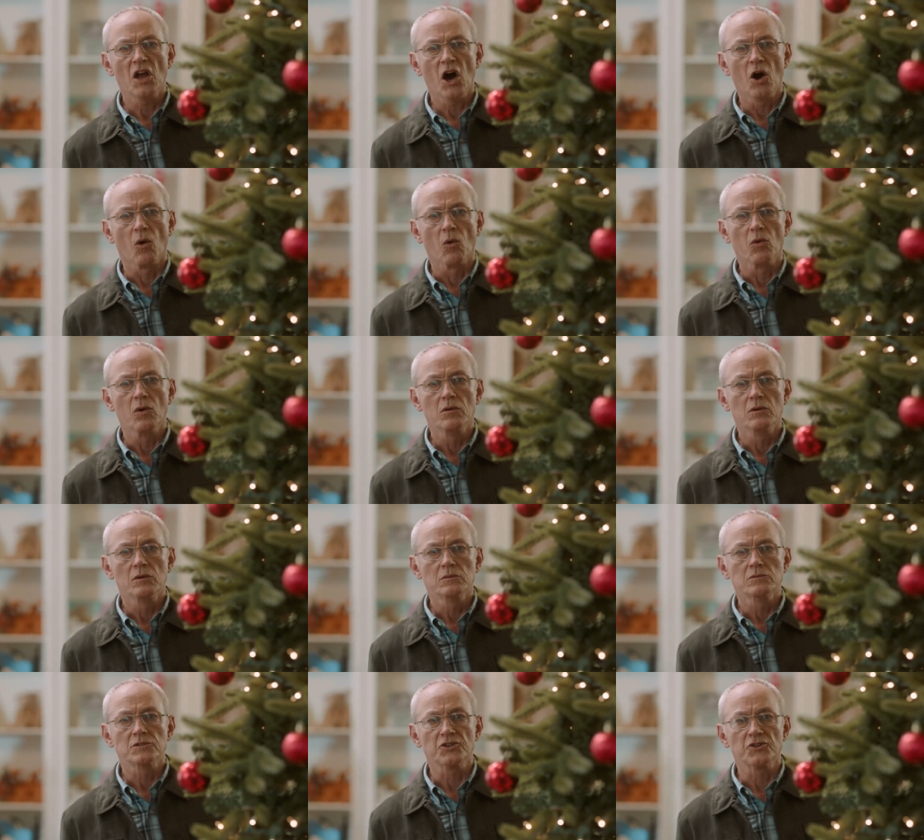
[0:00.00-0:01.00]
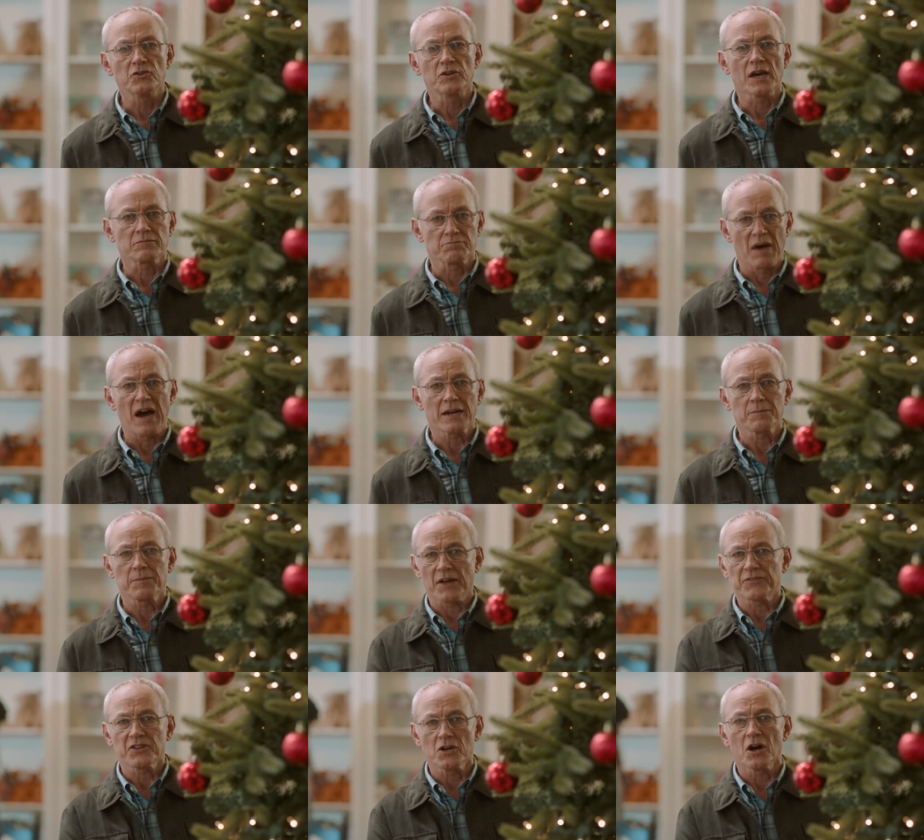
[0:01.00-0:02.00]
No. Did you get mine
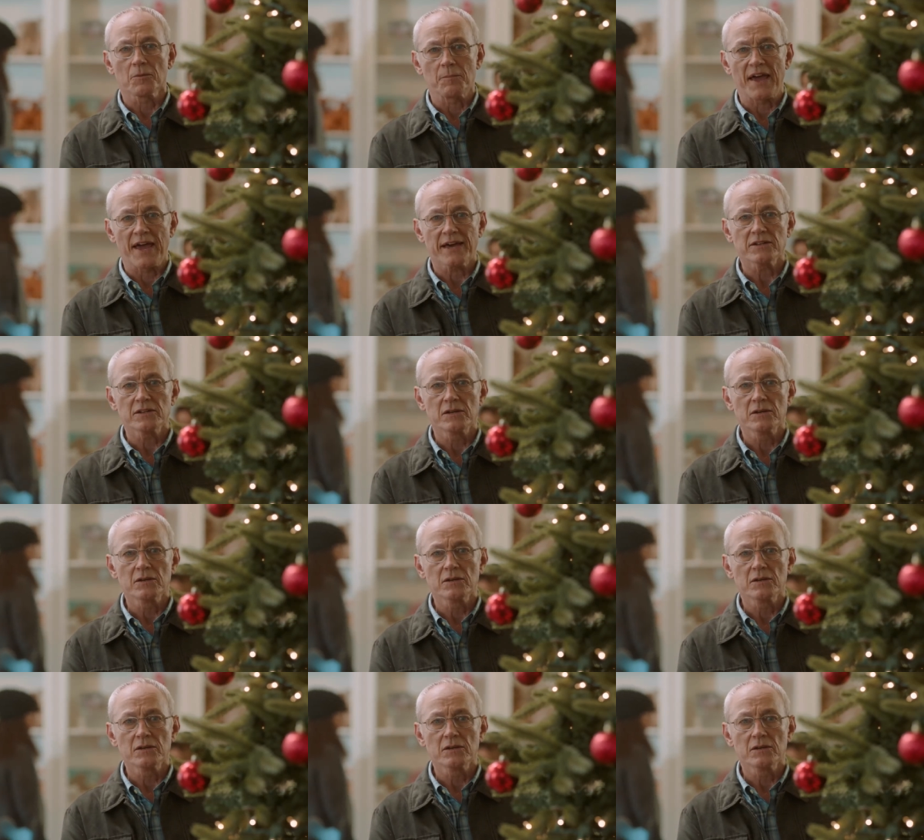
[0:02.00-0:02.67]
about the young man?